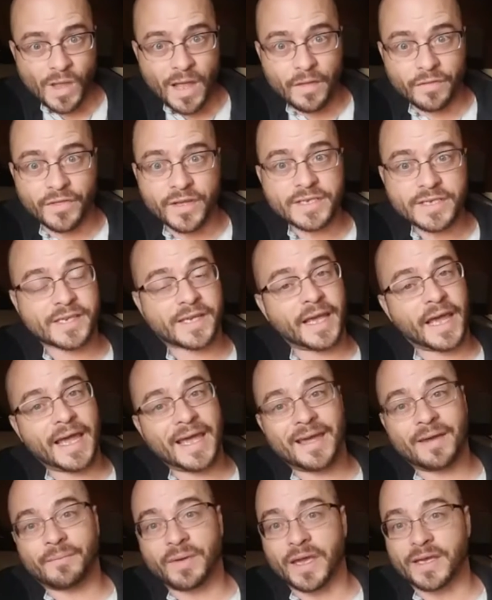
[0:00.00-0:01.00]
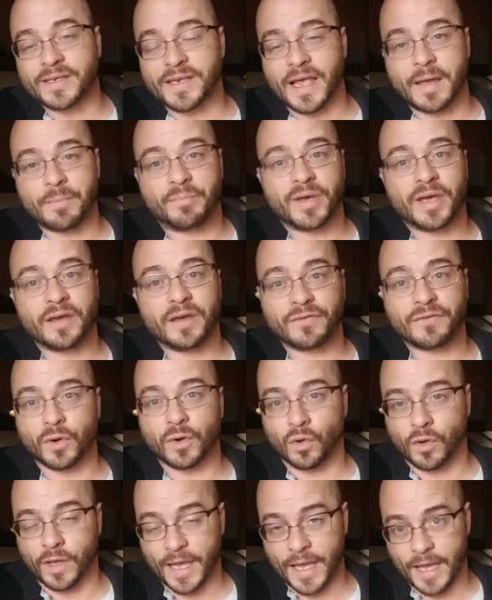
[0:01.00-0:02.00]
This game is a
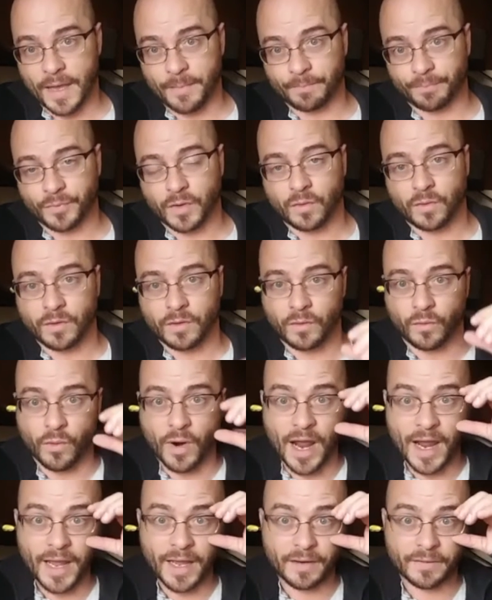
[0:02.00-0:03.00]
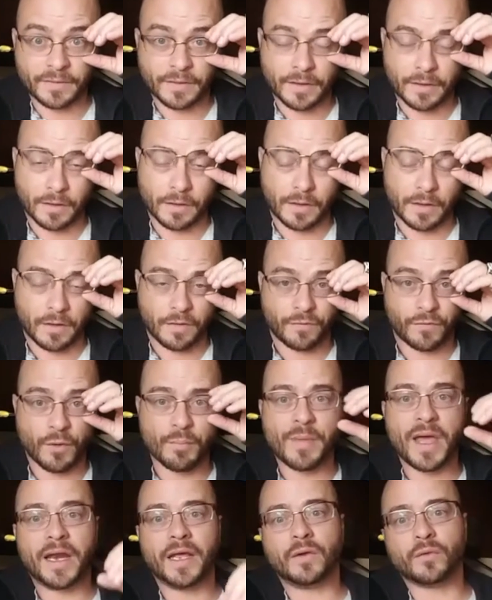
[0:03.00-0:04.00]
pivotal game, right?
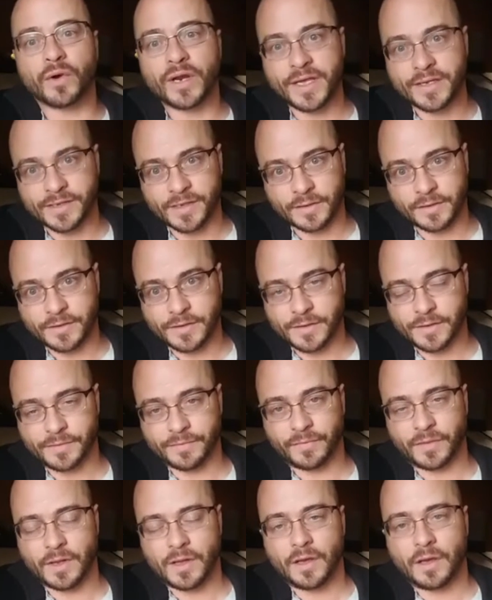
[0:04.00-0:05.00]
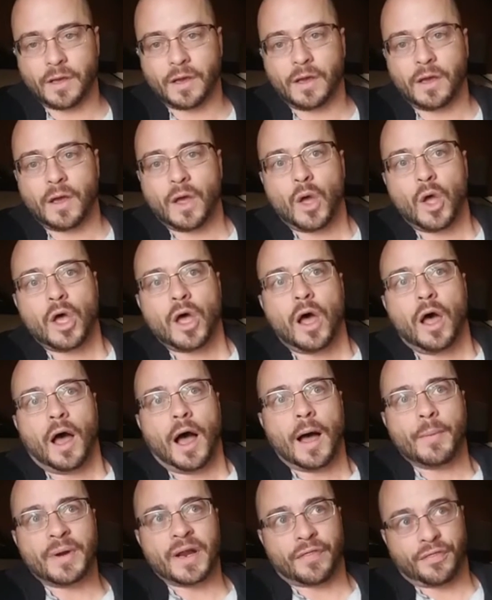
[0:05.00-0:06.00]
For many reasons.
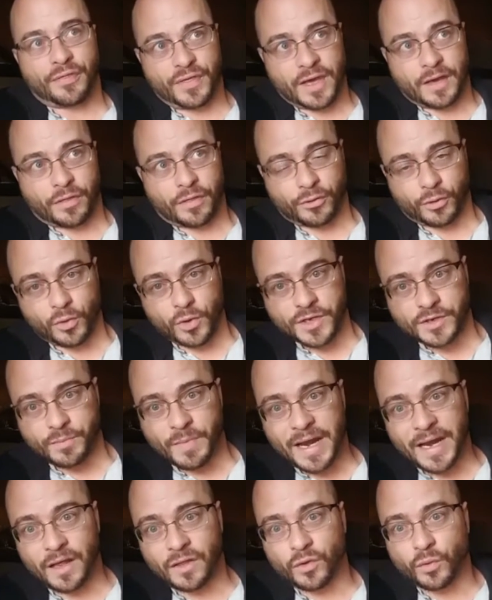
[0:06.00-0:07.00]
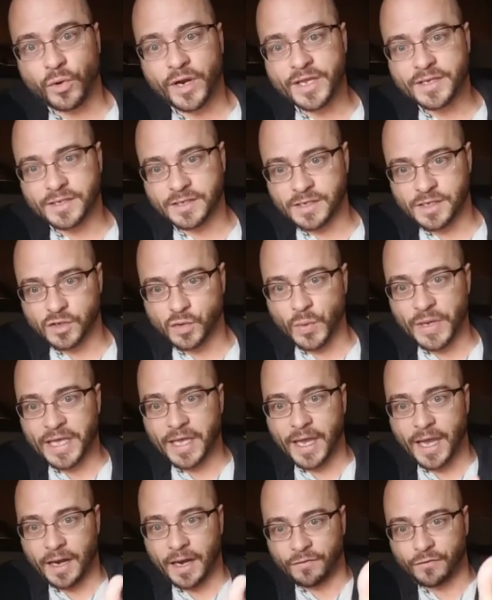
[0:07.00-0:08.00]
I'm going to think through as many of the reasons as we
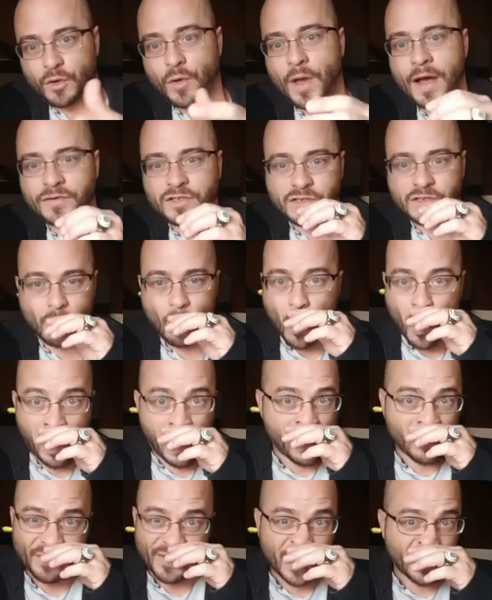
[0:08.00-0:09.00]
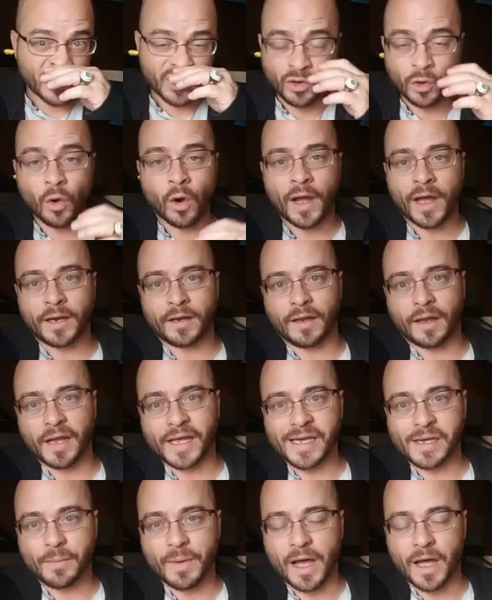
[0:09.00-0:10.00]
can. If you have some more out there, you go ahead and
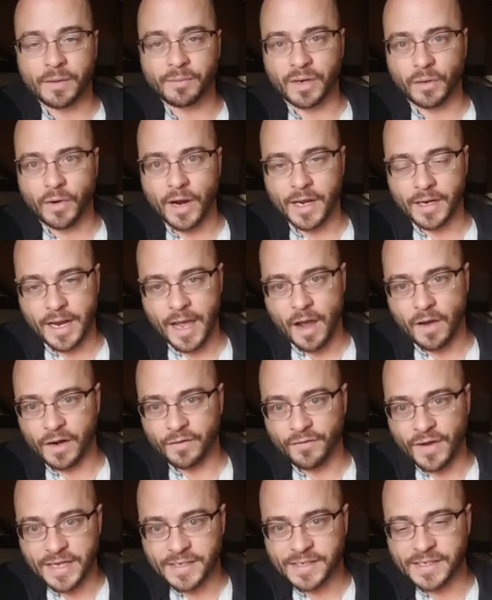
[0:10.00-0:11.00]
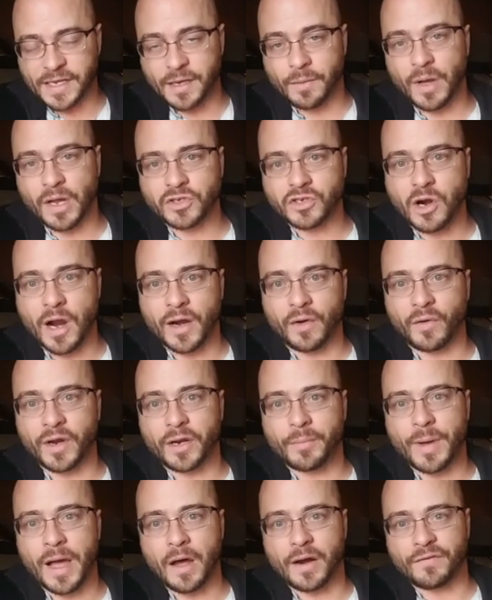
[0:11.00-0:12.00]
lay them on me right now. And if I see them, I'll try and
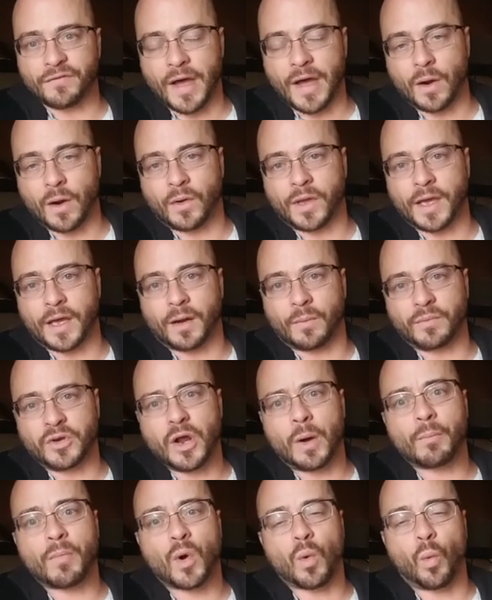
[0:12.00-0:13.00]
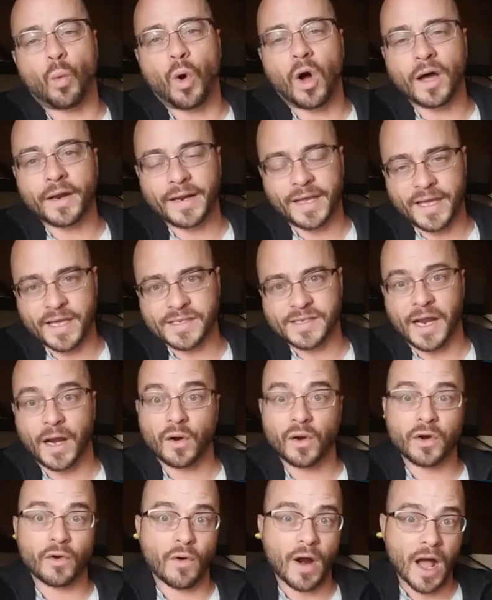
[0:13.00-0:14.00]
read them out if I don't get them. Number one is
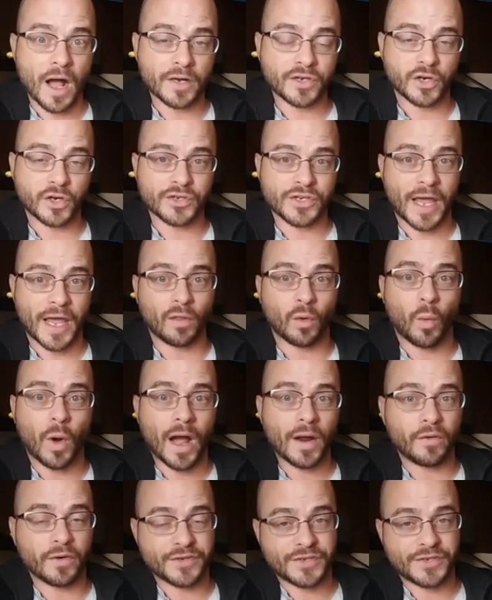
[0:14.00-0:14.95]
Aaron Rodgers and the wide